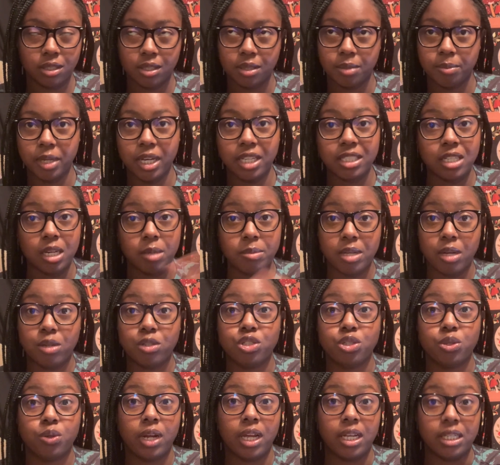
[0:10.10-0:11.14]
because it comes out
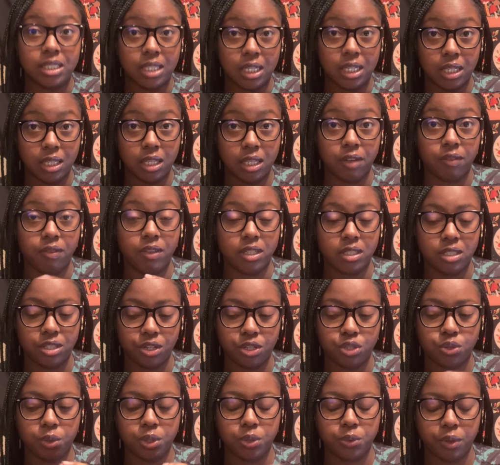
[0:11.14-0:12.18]
June eighteenth of this year,
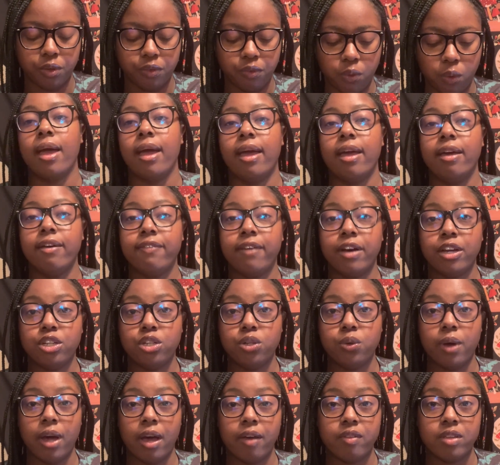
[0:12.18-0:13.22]
twenty twenty-four. If I do
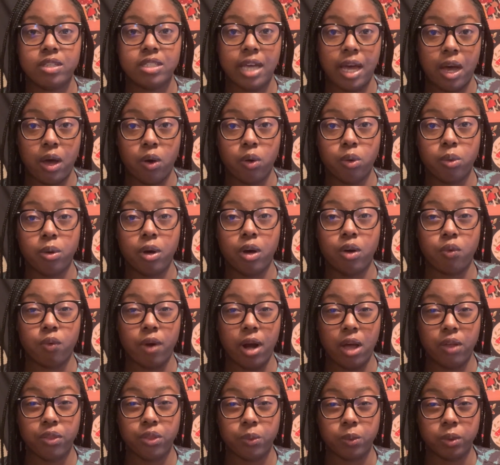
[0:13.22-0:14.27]
have this out
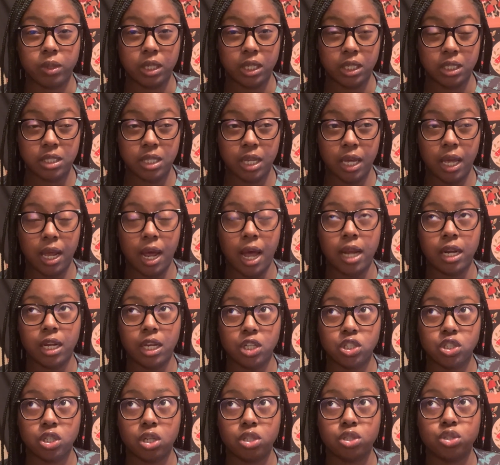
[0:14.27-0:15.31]
around the release date, I
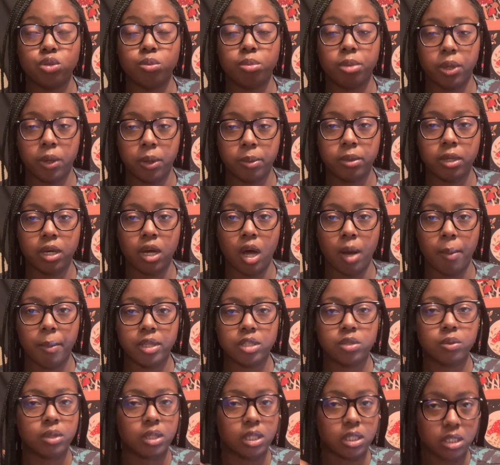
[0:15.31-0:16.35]
need y'all to blow up the comments
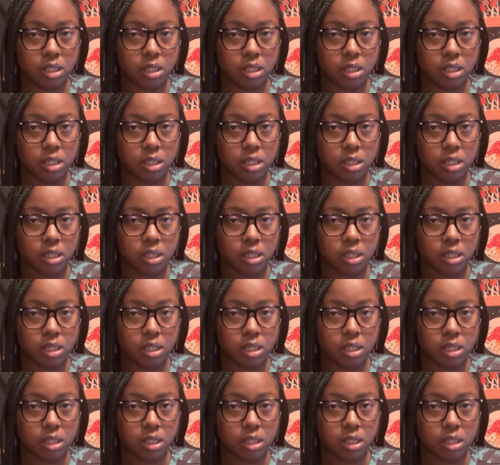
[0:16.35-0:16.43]
with this